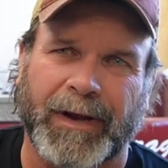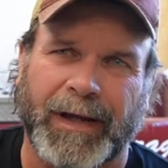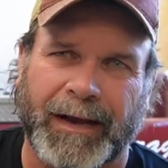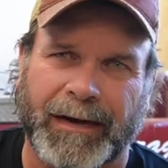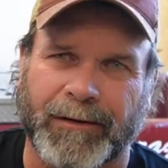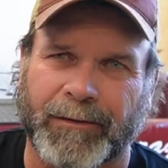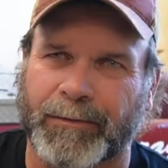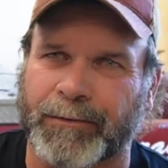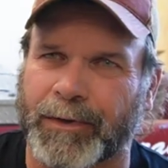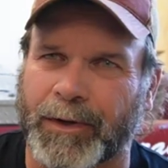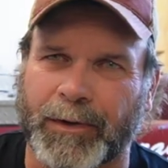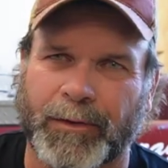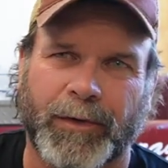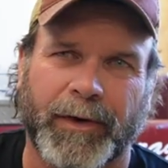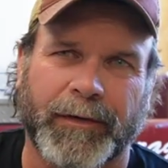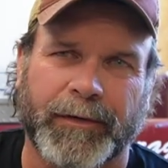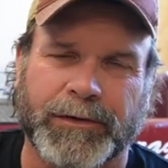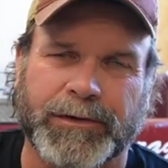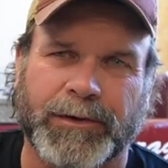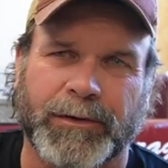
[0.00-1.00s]
I don't know
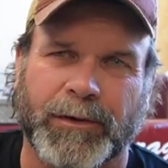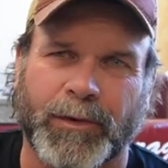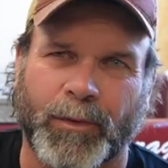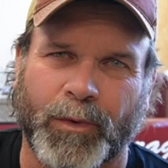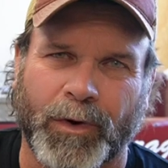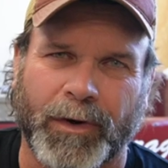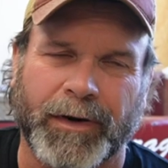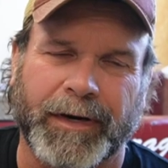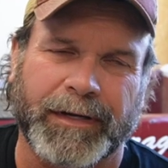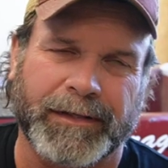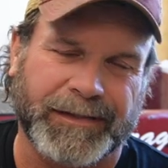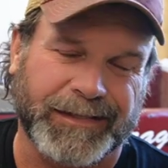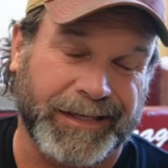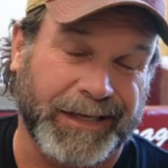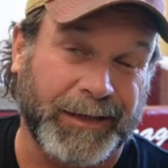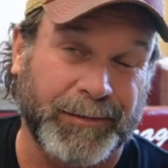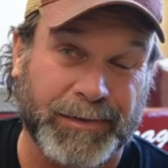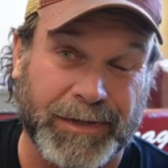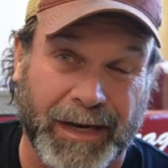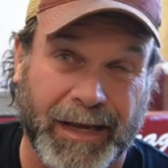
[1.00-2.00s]
whether it's going to work. It
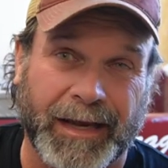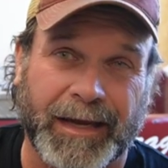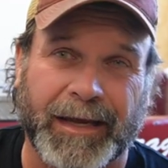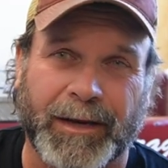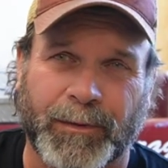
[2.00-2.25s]
seems like